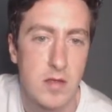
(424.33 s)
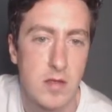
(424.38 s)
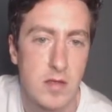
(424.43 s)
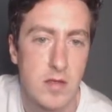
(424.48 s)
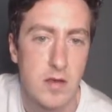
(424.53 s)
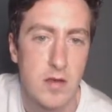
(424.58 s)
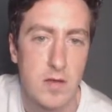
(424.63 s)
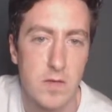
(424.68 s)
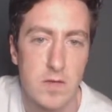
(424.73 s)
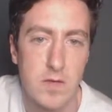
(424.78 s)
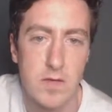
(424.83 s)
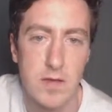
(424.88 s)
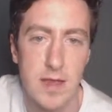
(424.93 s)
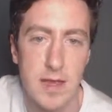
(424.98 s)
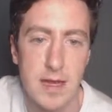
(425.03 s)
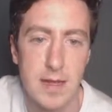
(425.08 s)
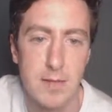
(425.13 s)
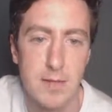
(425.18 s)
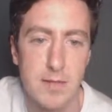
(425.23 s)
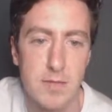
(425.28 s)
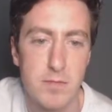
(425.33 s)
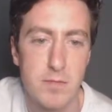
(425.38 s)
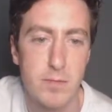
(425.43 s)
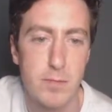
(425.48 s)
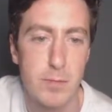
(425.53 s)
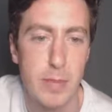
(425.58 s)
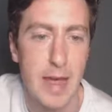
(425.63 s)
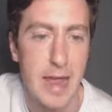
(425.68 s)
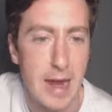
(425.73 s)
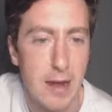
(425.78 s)
I don't see any
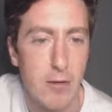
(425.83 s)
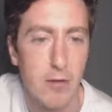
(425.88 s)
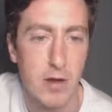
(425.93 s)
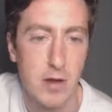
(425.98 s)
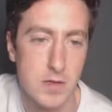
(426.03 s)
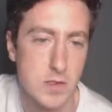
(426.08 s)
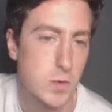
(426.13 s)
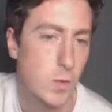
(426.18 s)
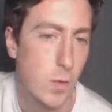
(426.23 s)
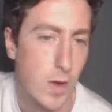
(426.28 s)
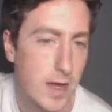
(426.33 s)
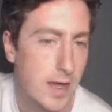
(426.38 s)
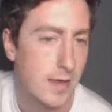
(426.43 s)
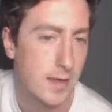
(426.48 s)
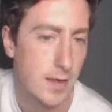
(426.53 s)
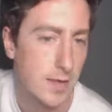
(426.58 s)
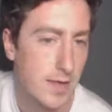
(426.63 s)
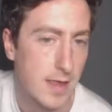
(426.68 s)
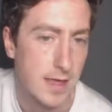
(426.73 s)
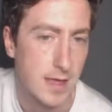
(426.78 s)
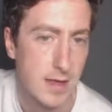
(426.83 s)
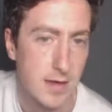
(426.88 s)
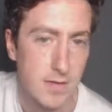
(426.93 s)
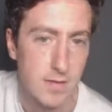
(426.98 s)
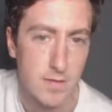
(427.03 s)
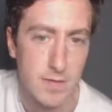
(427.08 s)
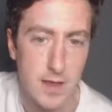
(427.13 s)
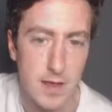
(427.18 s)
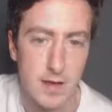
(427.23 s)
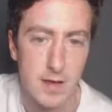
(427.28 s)
perilous way that they can
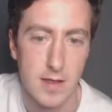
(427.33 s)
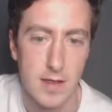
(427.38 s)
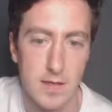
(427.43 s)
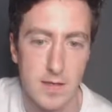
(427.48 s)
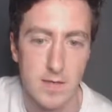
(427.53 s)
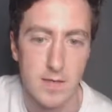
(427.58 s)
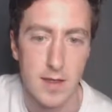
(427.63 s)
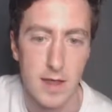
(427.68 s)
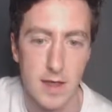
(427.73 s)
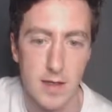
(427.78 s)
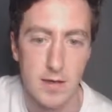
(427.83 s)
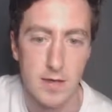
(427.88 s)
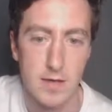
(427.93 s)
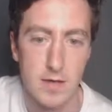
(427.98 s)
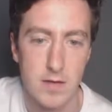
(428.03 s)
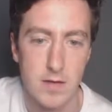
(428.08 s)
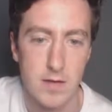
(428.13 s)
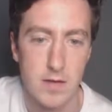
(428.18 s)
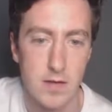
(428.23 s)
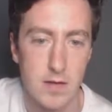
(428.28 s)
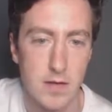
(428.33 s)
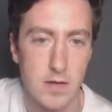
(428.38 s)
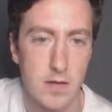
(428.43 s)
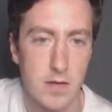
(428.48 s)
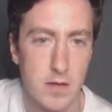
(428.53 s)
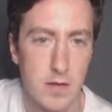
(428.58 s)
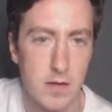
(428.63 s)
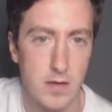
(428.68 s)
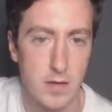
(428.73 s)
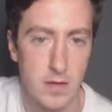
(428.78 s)
defend against that.
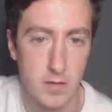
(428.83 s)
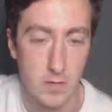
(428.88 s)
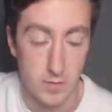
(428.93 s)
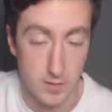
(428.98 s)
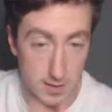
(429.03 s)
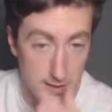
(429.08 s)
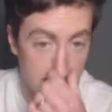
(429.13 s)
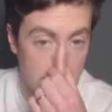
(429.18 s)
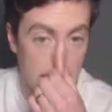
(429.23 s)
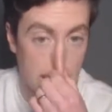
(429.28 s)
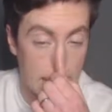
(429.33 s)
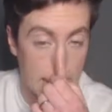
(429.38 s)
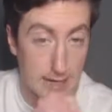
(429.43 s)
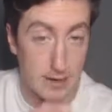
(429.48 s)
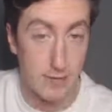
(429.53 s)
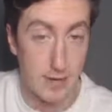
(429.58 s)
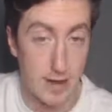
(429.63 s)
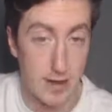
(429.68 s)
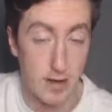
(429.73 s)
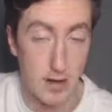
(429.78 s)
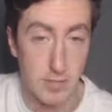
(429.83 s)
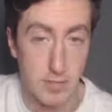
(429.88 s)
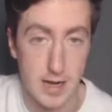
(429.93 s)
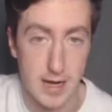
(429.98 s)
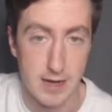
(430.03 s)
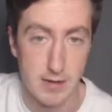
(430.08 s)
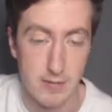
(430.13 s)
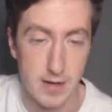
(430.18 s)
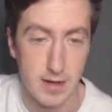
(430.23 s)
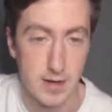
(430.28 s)
We're going to clear out our
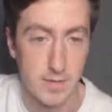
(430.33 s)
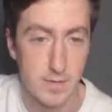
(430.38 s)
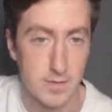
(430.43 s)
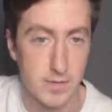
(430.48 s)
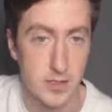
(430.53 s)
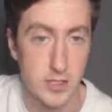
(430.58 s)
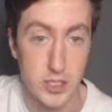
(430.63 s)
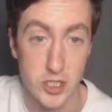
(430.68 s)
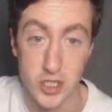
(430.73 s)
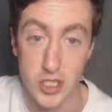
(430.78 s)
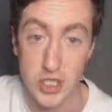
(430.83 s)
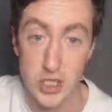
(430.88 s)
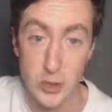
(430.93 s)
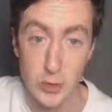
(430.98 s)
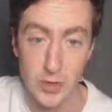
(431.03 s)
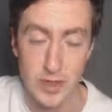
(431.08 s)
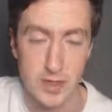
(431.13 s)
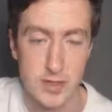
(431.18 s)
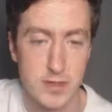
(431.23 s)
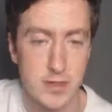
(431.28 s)
back rank for sure.